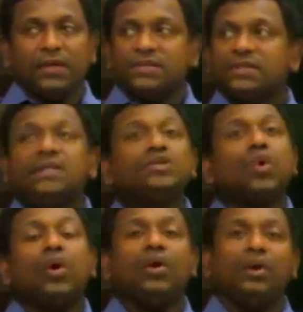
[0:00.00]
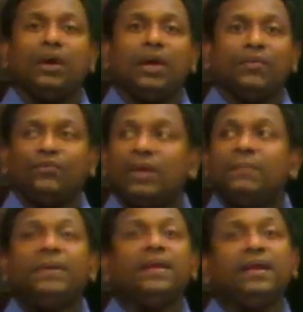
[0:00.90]
See, this all
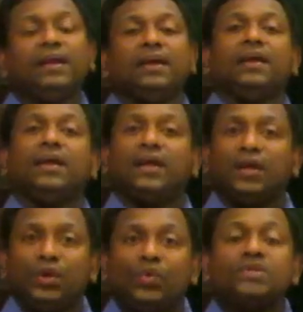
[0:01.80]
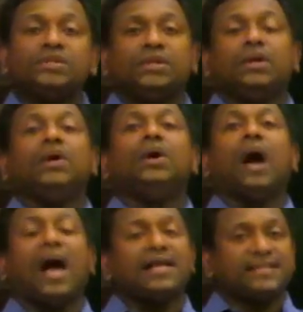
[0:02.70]
will be used
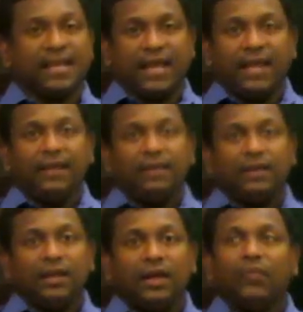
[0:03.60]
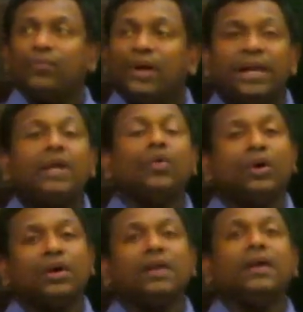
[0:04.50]
as a very
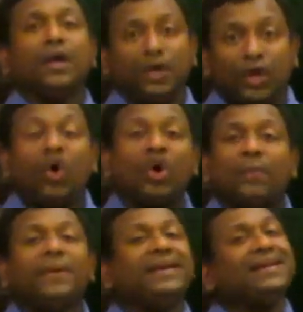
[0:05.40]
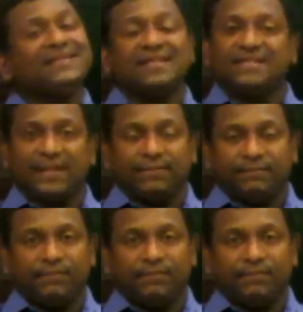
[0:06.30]
good documenting system,